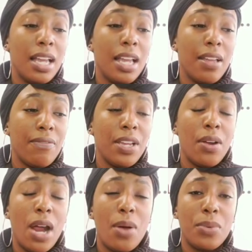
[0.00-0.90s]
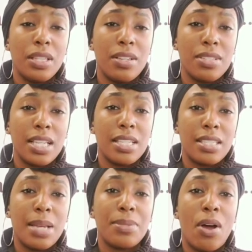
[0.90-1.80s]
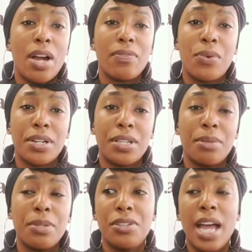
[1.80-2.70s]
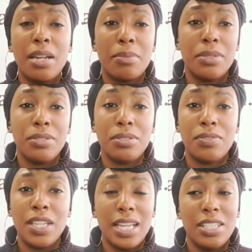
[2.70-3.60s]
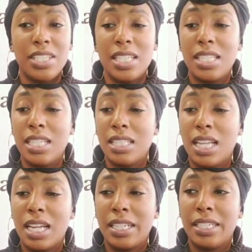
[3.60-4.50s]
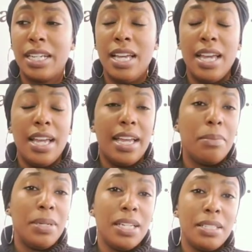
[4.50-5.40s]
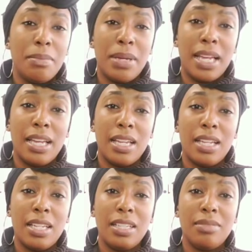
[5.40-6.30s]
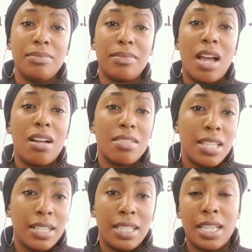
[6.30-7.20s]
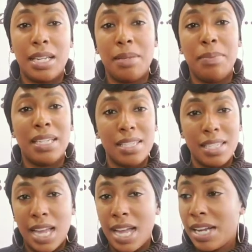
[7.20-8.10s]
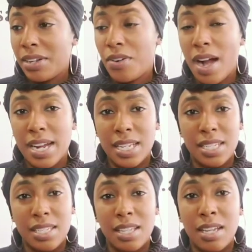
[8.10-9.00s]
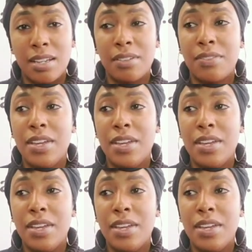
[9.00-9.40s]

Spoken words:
And figure out what those next steps are for you. But you gotta move. You can't just sit there and be in your bed all tucked in, being sad and crying and stuff.